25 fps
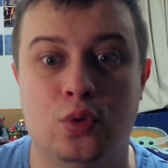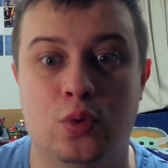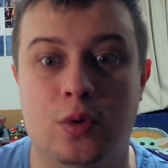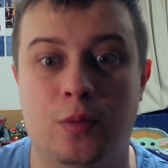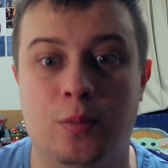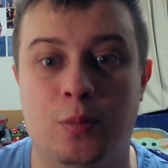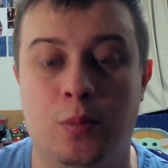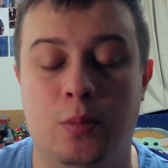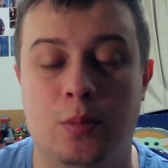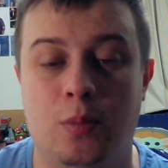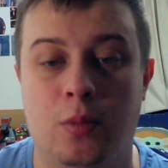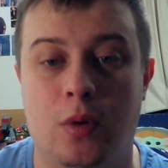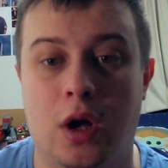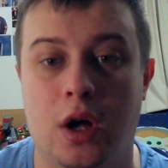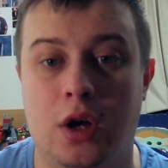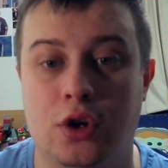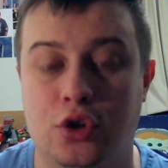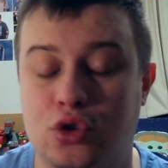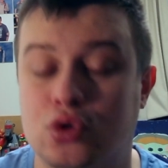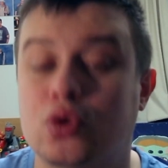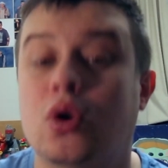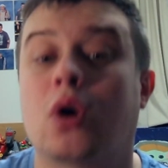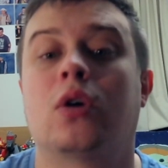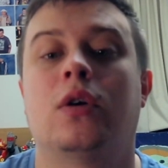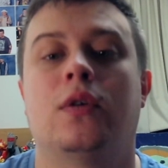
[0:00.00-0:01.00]
with
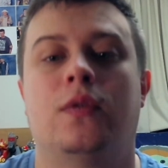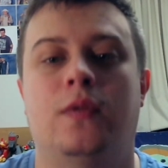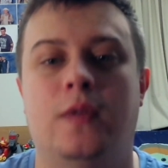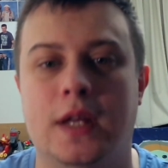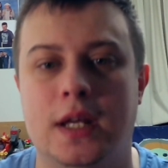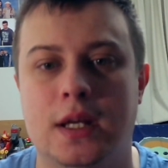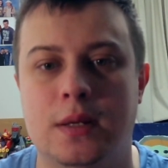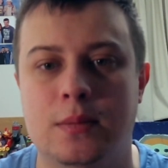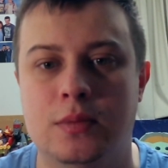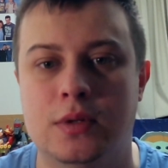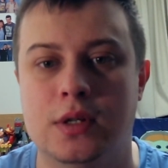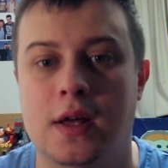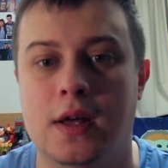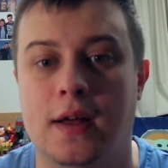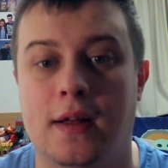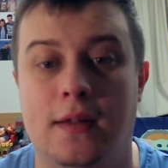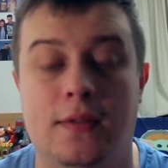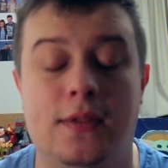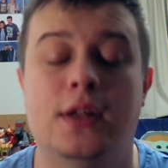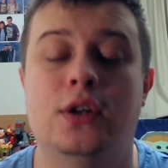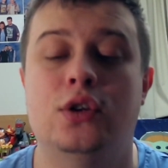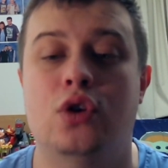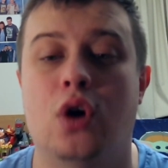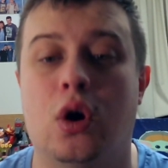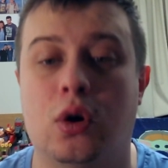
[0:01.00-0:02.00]
stronger themes
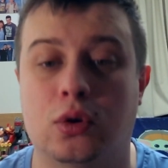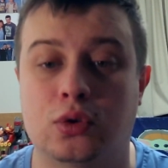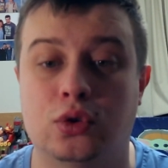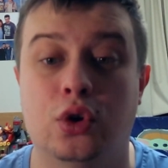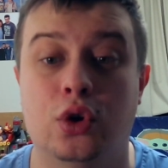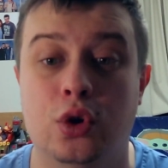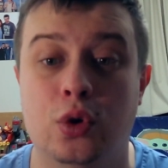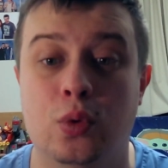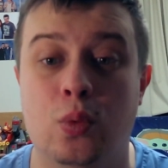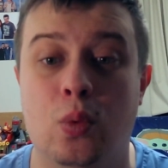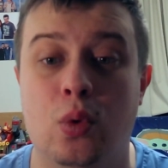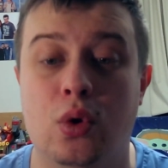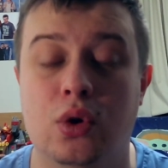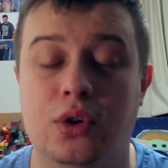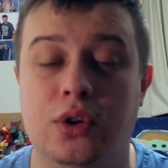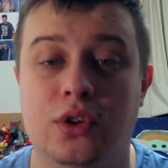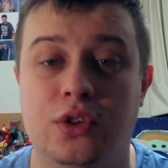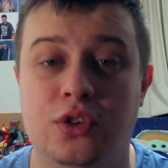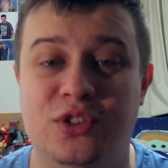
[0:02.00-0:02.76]
than Doctor Who would.